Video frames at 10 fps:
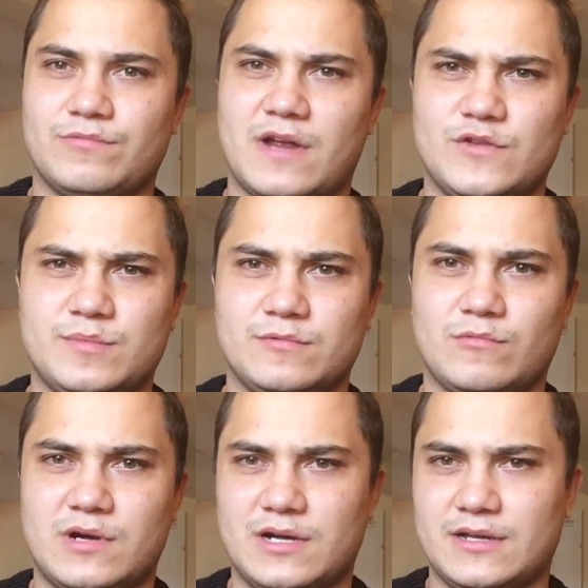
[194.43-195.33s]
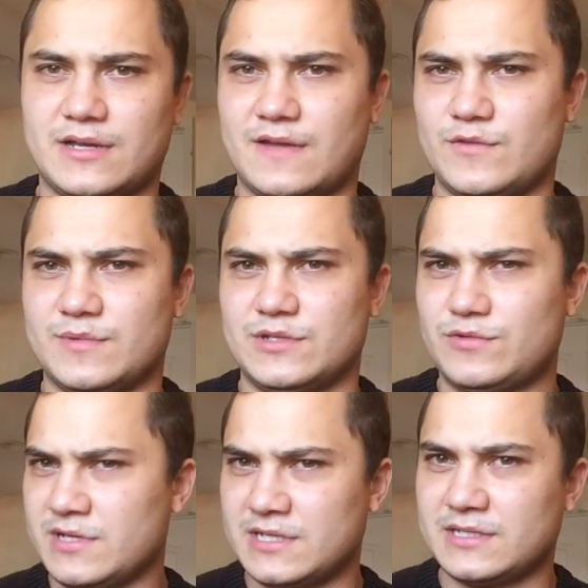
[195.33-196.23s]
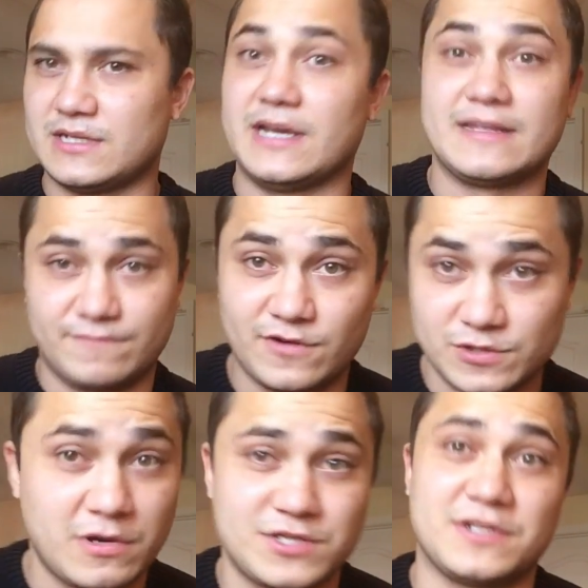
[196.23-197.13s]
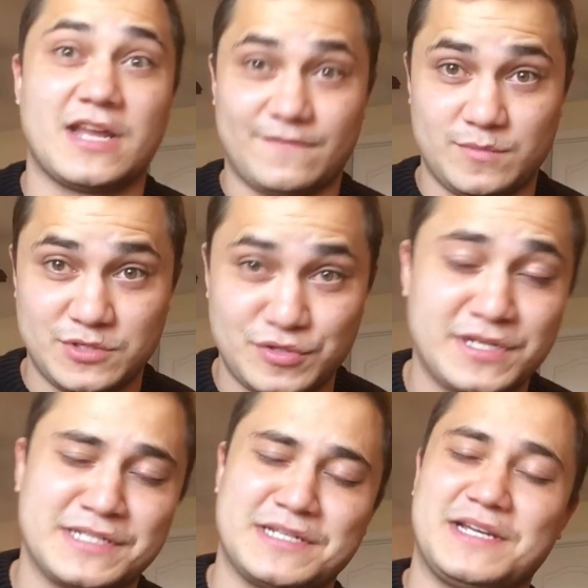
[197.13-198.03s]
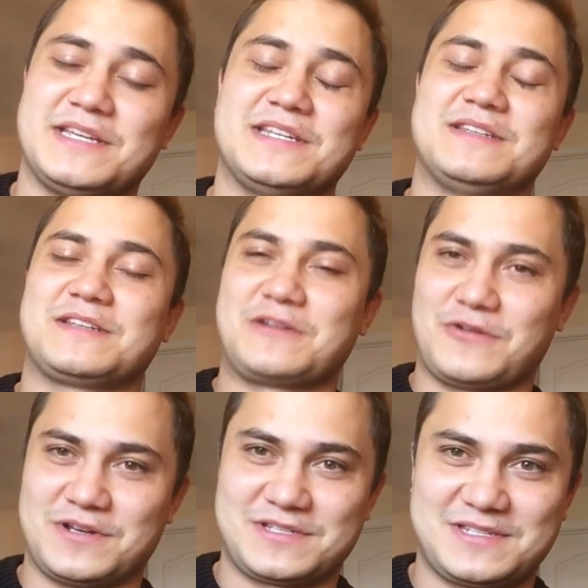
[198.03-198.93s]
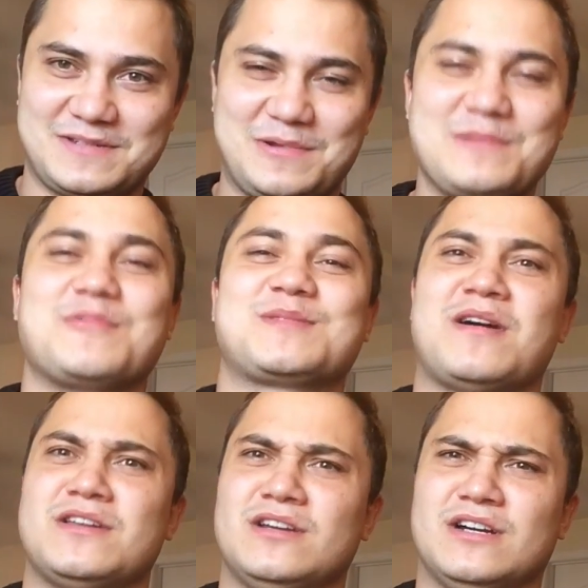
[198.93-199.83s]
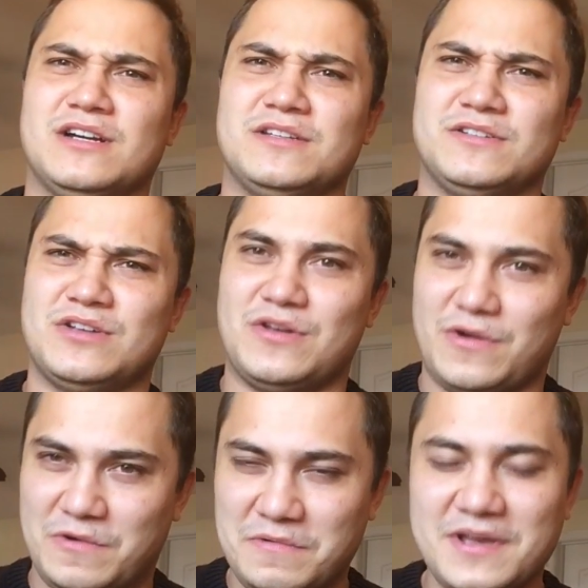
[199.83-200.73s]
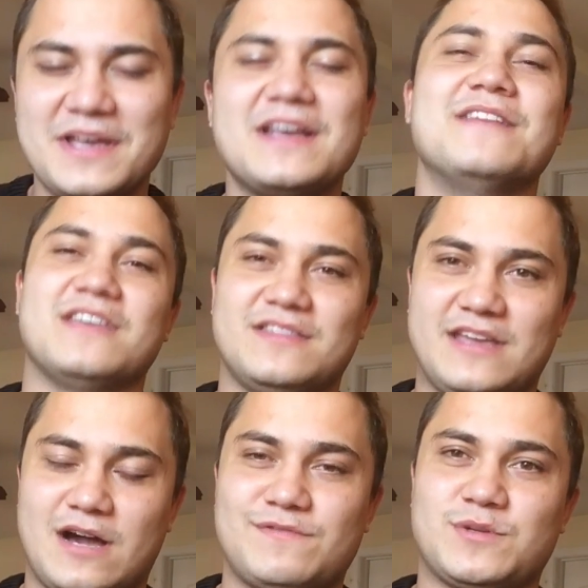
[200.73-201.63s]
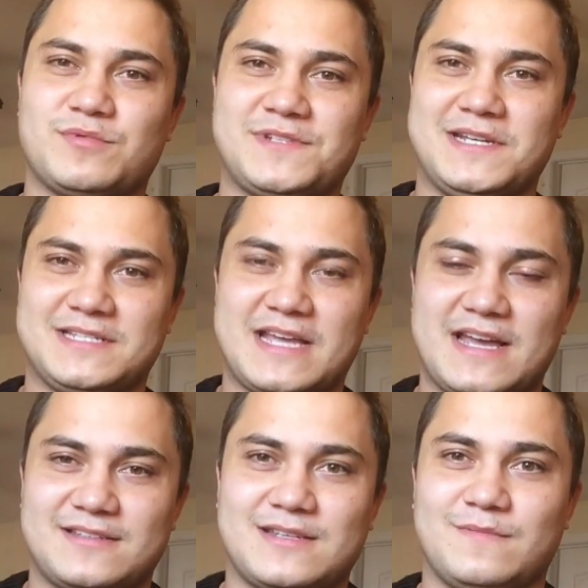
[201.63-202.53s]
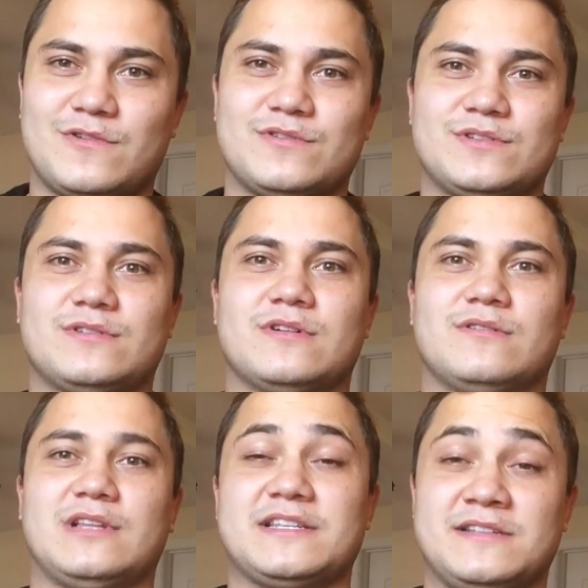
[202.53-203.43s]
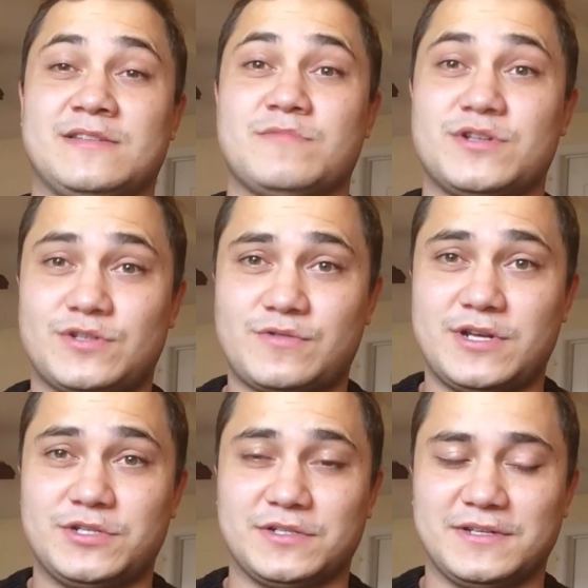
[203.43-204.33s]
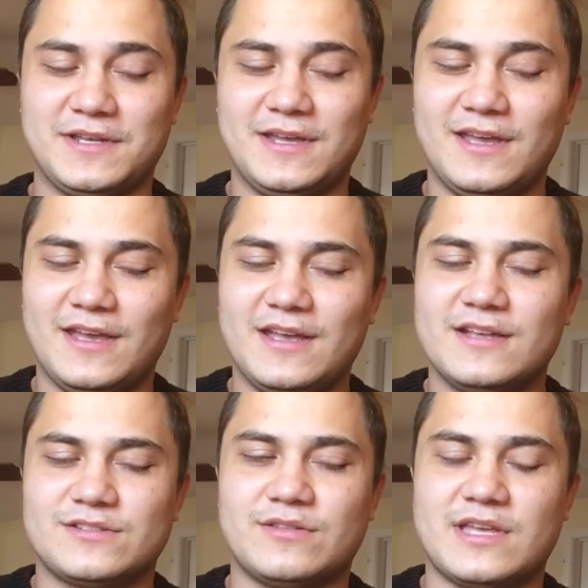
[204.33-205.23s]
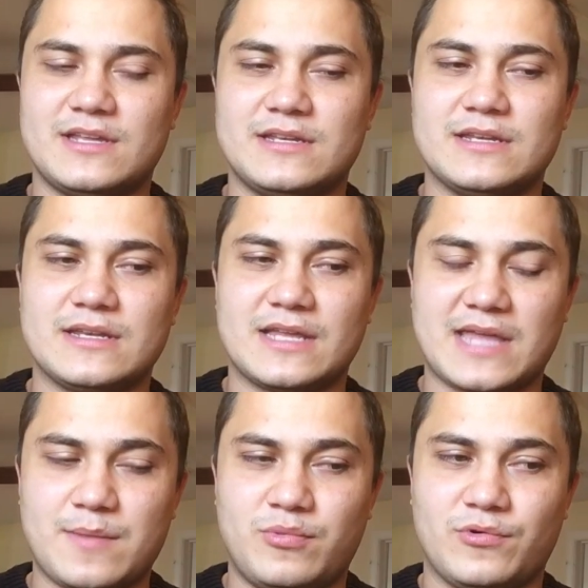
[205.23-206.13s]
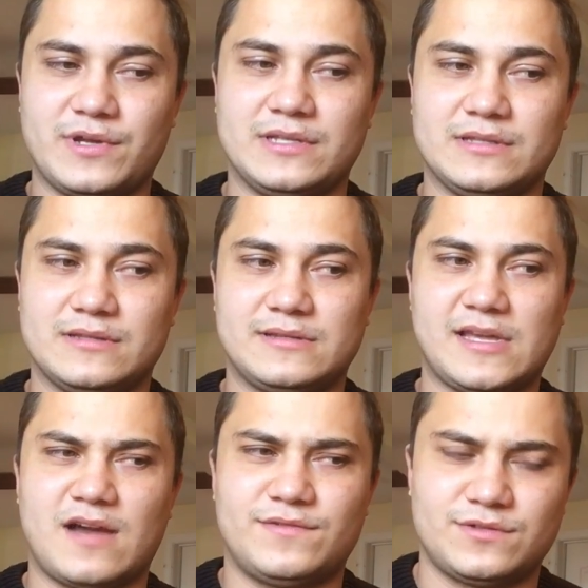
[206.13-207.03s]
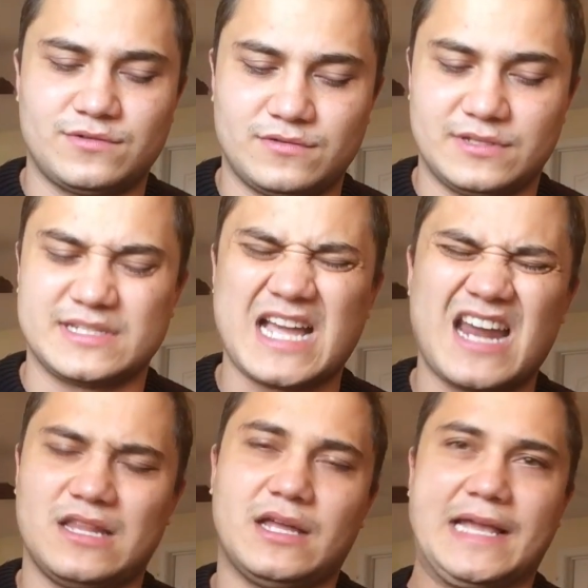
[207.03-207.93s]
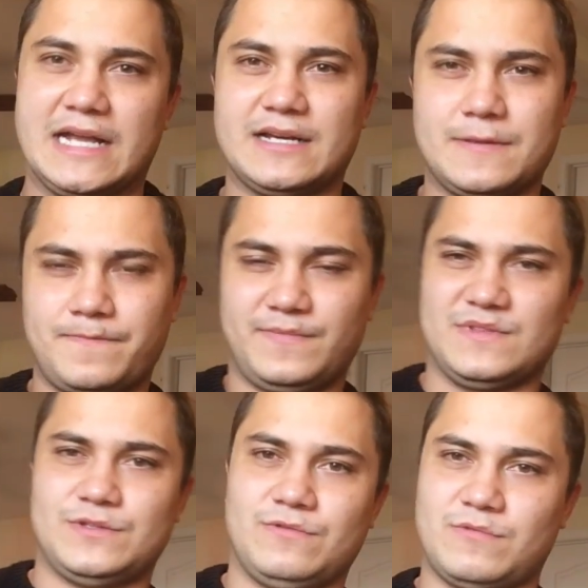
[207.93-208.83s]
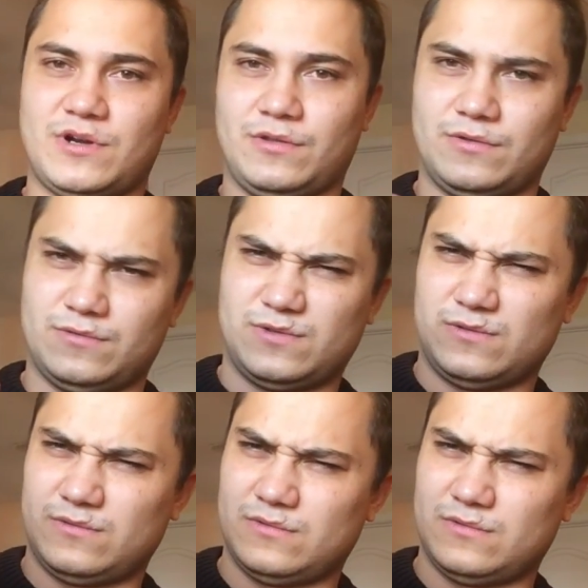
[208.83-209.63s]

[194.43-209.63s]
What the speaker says: have you been drinking tonight? First question, have you been drinking tonight? And Curtis responded, no. And then the officer proceeded to ask him for his license and registration. So then at that point, the officer is kind of like doing one of those,